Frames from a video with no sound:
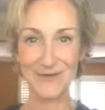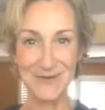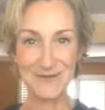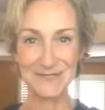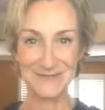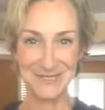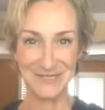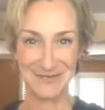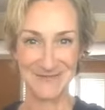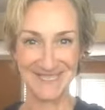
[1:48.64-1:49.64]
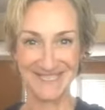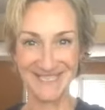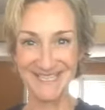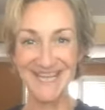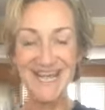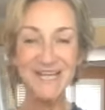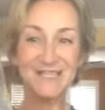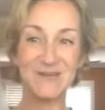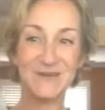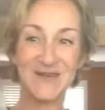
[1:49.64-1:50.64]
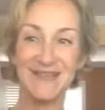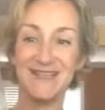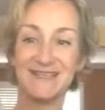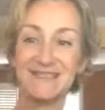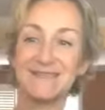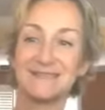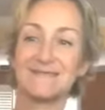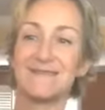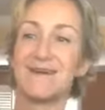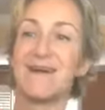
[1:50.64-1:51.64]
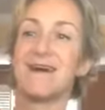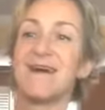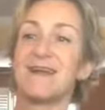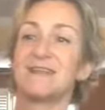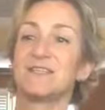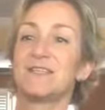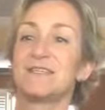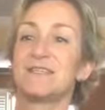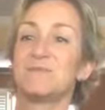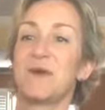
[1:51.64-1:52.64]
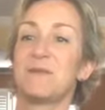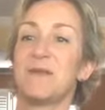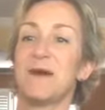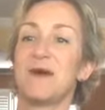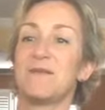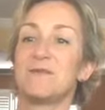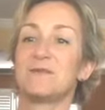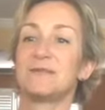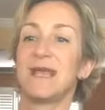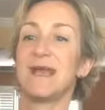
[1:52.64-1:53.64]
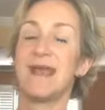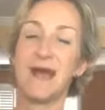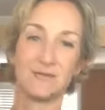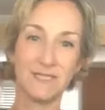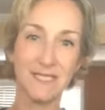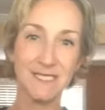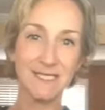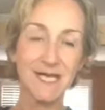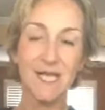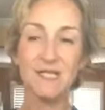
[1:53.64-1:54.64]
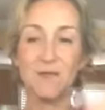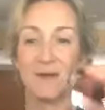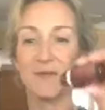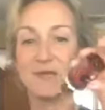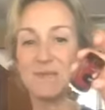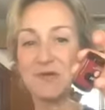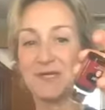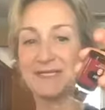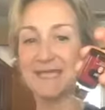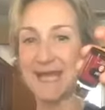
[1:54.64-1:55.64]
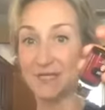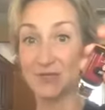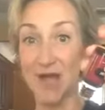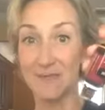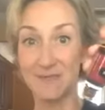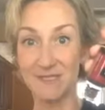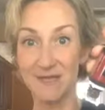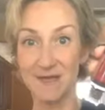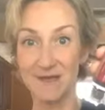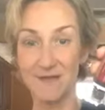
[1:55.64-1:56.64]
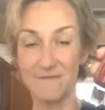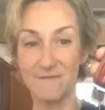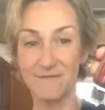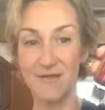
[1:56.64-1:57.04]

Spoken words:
ultimate germ killer. So in this, I guess this is probably about 10 ounces. So I'm gonna put 10 drops of